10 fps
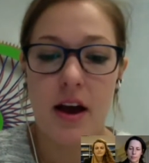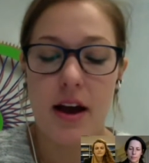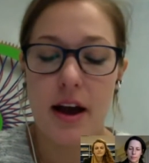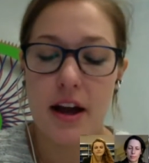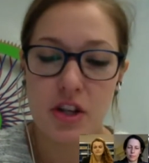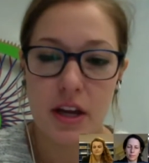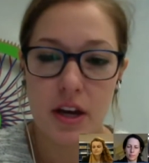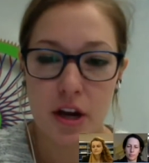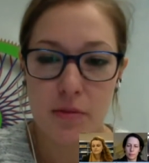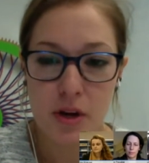educator
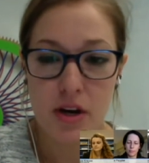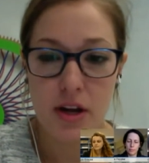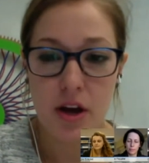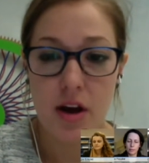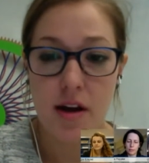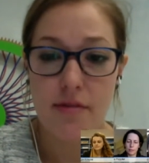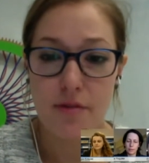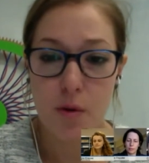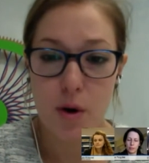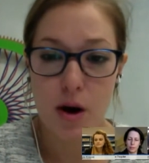community on our
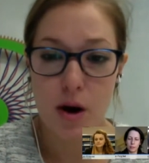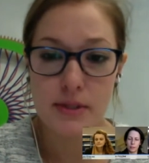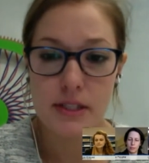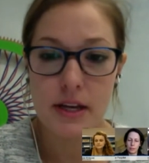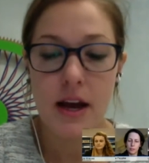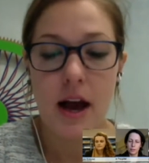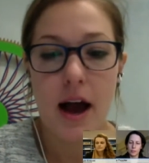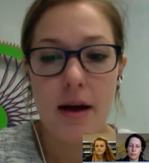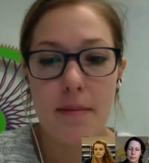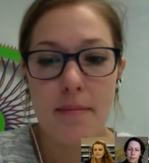forums,
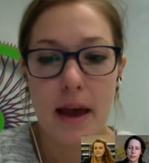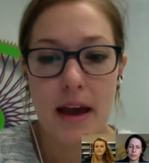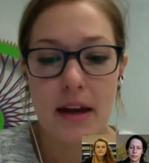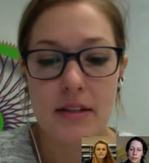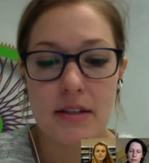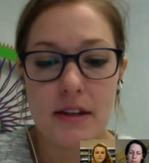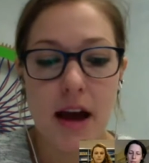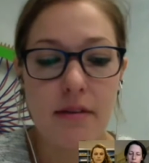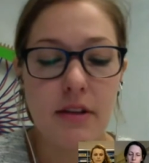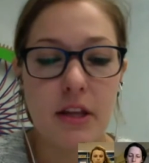and I
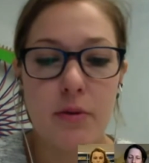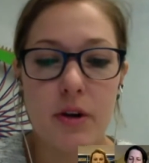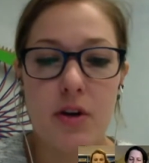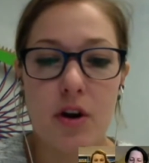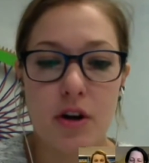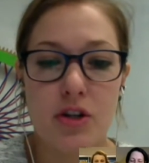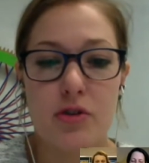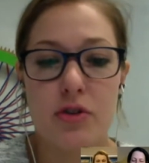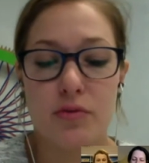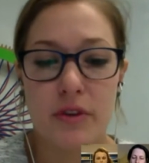really would encourage you
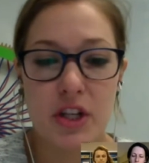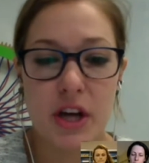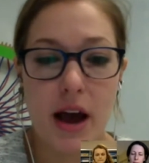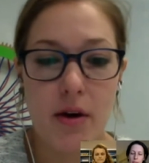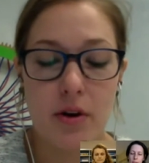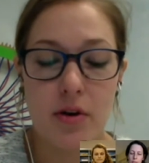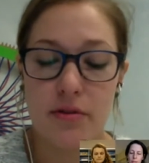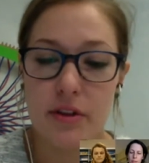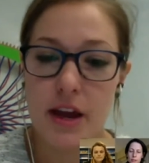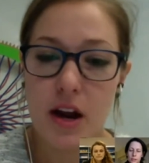to reach out over
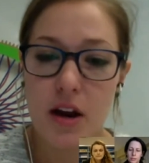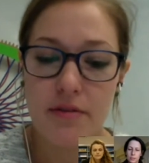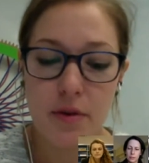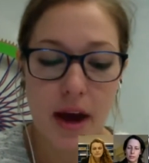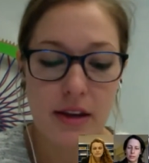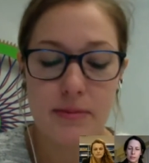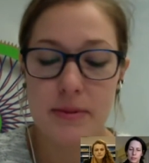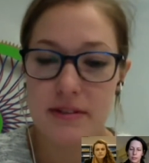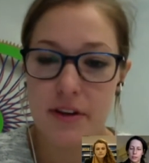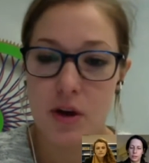there if you had
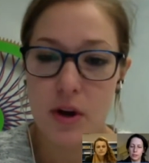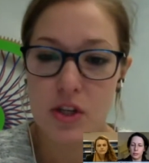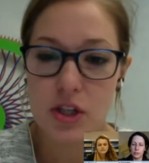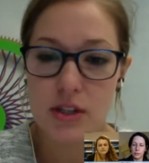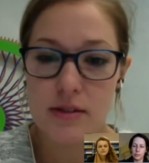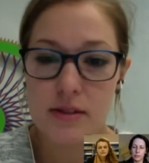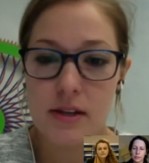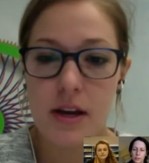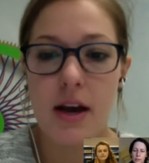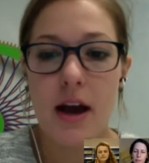specific questions.
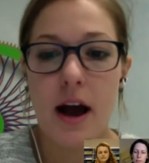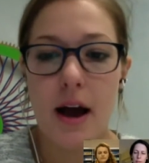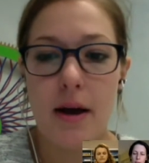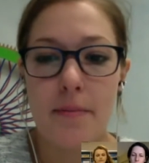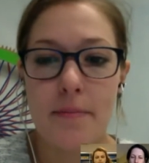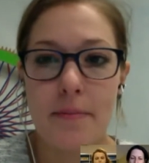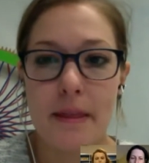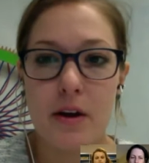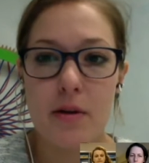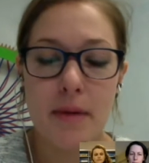
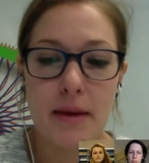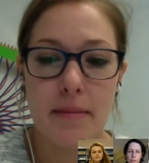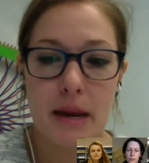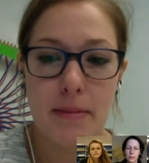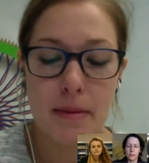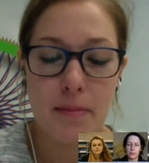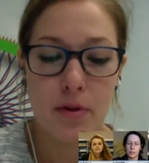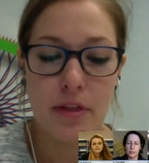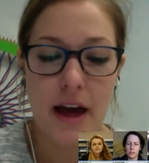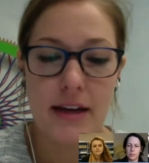There are many people
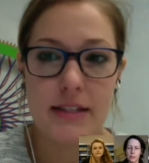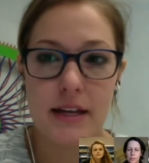that